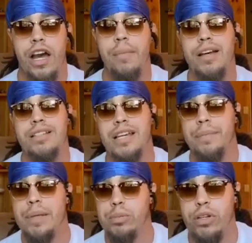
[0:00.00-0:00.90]
I'm not saying
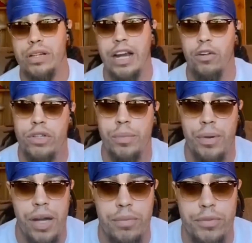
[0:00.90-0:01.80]
people don't got real
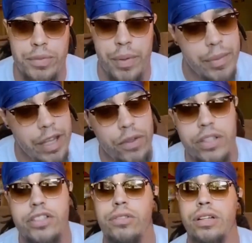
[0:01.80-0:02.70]
problems, but man, if you
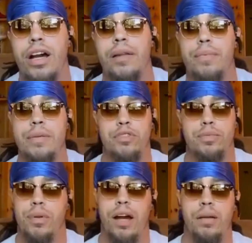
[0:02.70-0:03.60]
listen to a lot of people's
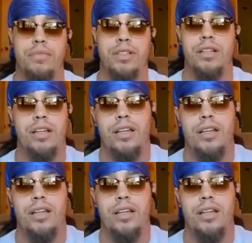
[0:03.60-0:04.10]
problems,